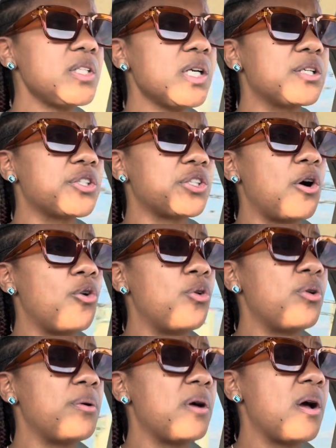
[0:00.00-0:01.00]

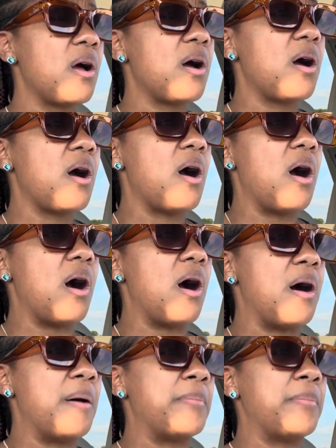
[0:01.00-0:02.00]
So,
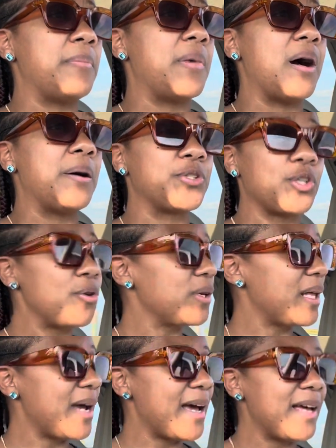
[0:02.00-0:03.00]
I'm so
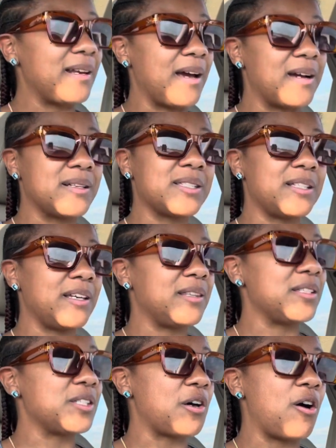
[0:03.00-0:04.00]
glad, like I said,
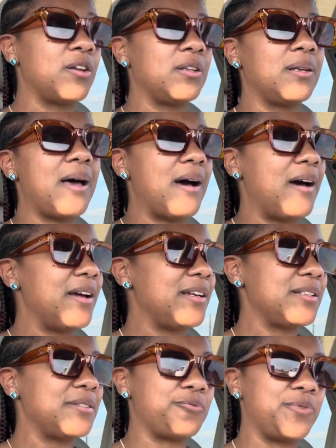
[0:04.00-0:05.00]
this all
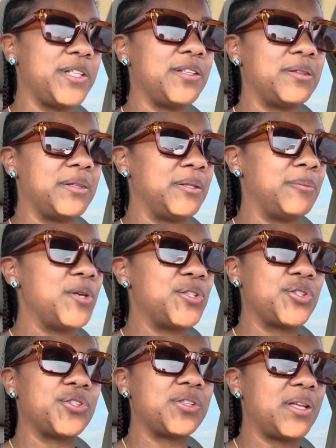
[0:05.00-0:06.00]
aligned with the
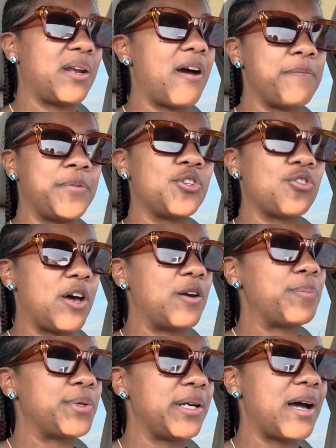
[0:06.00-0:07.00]
message that I've been trying
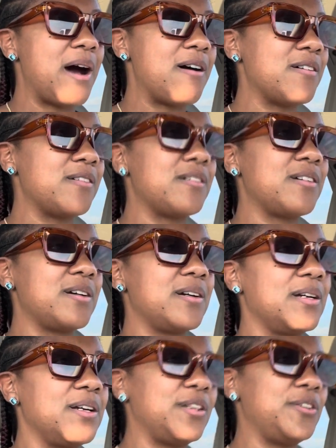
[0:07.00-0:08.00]
to put out.
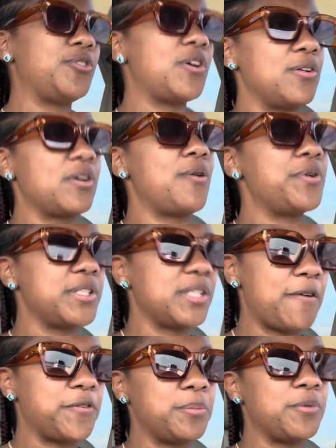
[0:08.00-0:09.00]
You don't always
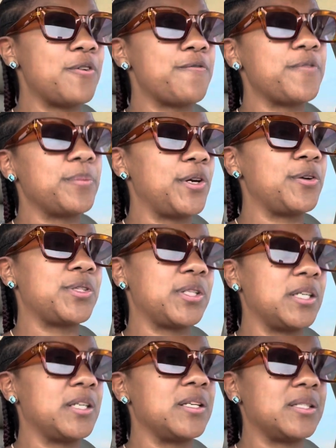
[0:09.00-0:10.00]
have to build from dirt to
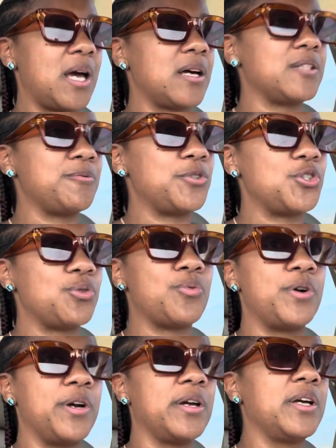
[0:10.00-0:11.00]
get exactly what you
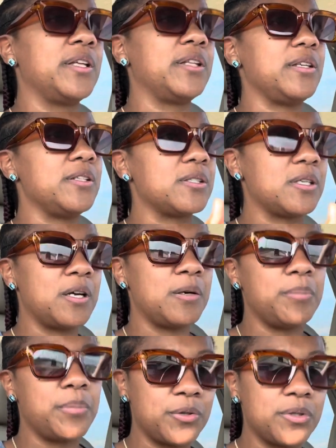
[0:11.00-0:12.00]
want. These
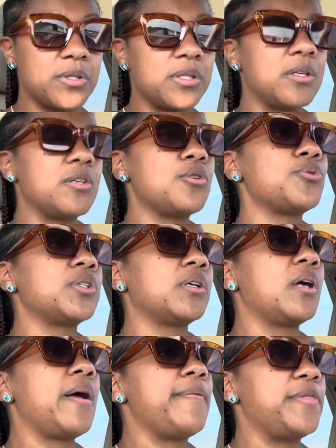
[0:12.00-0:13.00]
good builders in
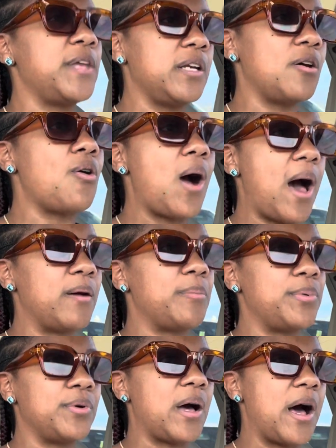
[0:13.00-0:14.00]
Houston, they know how to
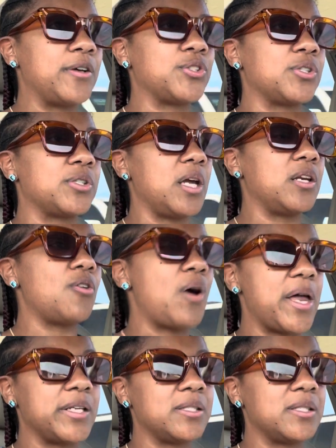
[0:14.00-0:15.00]
build houses. They know
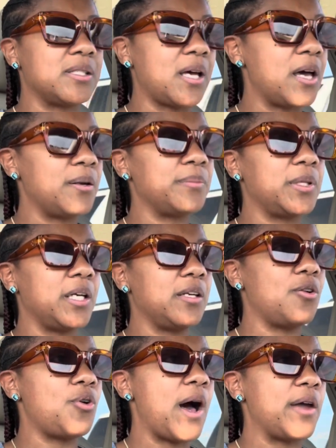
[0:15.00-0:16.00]
how to design them. They
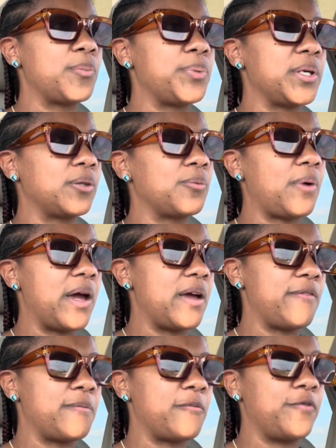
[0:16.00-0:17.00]
know how to pick the
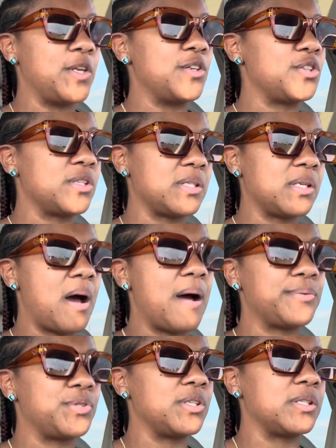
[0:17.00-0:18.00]
right finishes and
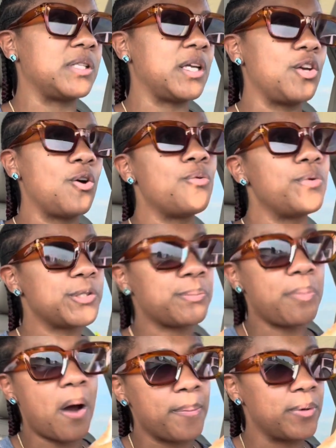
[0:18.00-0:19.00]
options. They know what's
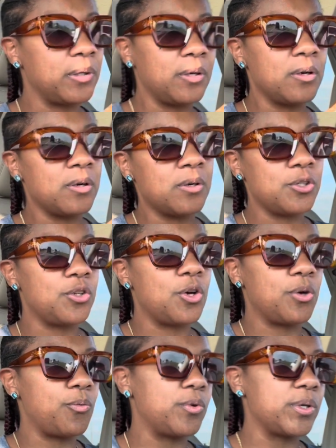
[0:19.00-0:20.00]
popular,
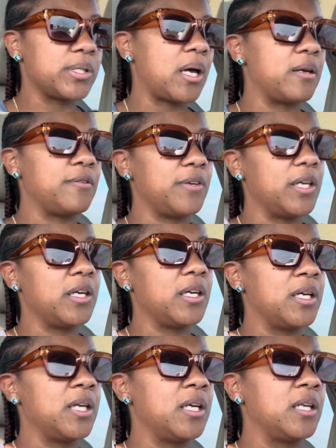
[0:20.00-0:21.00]
what's kind of
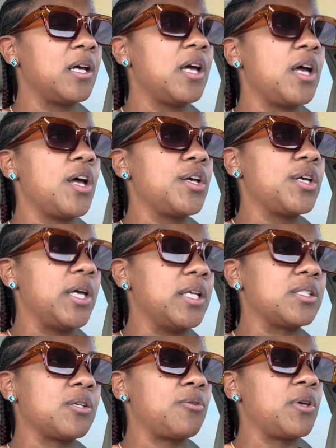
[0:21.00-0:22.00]
in.
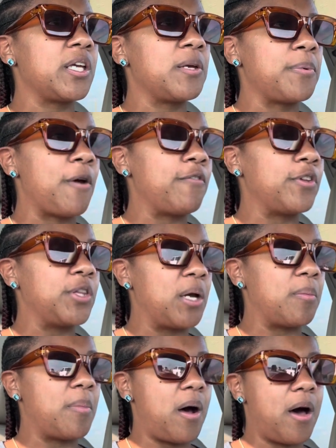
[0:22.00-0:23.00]
And so they keep
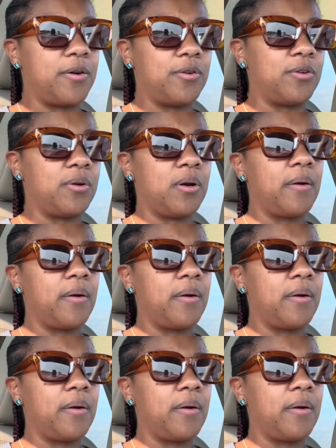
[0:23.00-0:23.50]
everything modern.